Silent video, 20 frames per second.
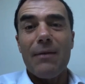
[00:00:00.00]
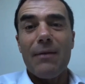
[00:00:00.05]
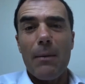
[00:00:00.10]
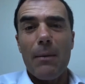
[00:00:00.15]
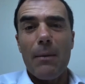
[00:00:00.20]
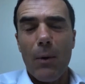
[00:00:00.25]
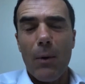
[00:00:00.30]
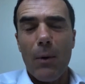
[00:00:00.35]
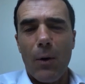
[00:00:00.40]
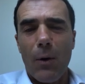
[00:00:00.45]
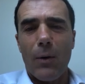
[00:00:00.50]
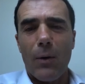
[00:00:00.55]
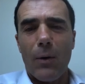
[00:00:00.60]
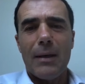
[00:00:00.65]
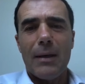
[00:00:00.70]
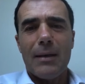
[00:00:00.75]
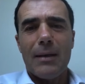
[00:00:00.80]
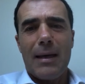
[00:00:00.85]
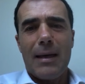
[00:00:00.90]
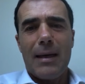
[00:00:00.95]
even more
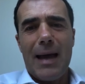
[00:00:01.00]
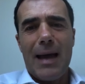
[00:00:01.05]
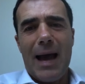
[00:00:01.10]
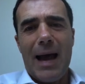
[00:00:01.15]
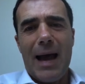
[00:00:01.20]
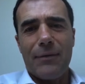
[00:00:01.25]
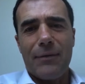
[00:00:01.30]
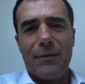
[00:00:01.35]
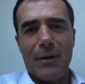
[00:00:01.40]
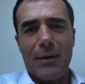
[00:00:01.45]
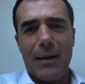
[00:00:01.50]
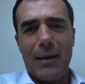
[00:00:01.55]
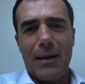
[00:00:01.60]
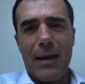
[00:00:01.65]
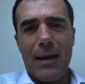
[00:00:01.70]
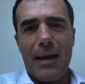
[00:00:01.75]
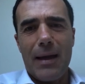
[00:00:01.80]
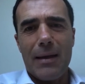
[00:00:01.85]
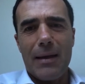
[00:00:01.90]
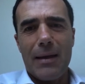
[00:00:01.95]
after
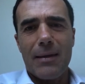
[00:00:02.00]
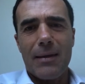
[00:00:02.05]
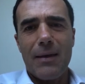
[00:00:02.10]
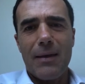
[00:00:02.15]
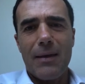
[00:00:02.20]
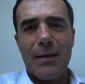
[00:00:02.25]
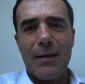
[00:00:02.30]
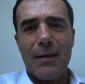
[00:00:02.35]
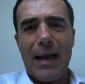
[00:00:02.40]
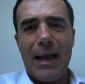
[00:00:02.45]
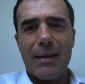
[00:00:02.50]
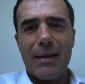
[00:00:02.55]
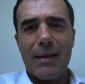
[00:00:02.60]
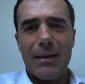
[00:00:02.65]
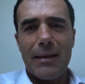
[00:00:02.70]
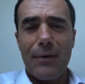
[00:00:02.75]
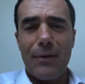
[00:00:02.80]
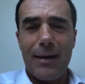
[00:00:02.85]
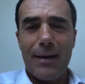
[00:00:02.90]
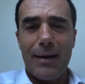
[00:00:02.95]
the
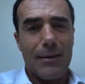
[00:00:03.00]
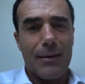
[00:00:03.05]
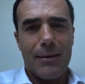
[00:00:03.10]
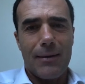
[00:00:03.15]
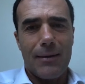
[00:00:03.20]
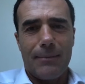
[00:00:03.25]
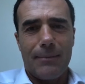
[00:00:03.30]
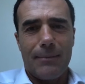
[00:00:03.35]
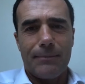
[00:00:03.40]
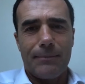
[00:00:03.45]
COVID-19 crisis.